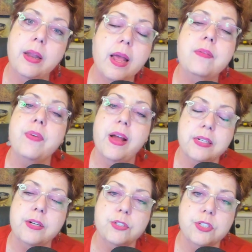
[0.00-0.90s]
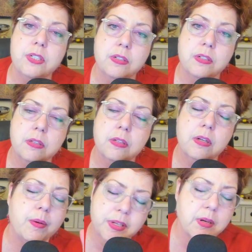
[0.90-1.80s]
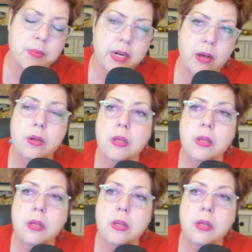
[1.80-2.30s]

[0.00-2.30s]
In fact, I know she didn't. I mean, come on now.